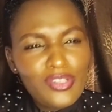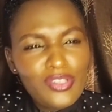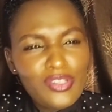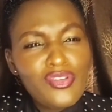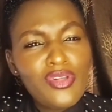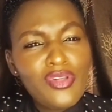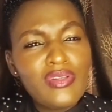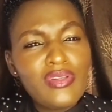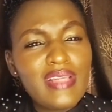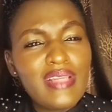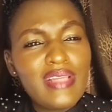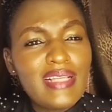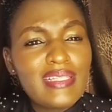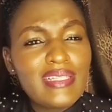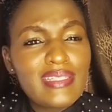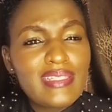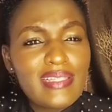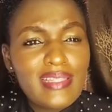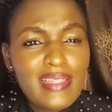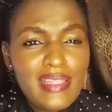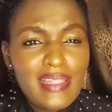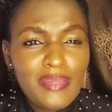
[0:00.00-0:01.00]
don't
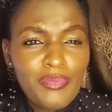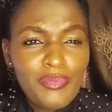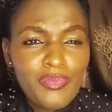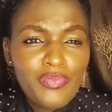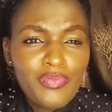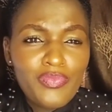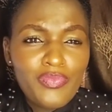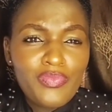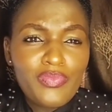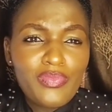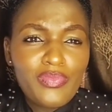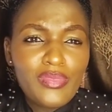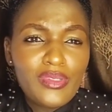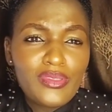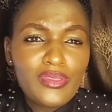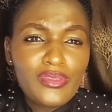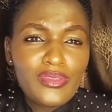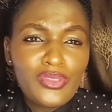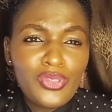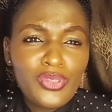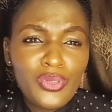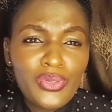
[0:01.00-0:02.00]
ask them
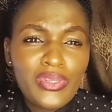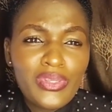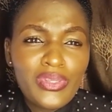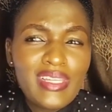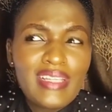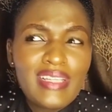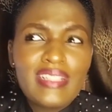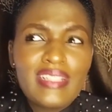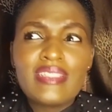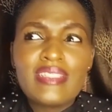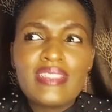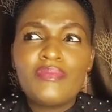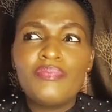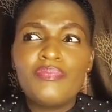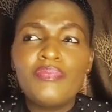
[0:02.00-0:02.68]
do things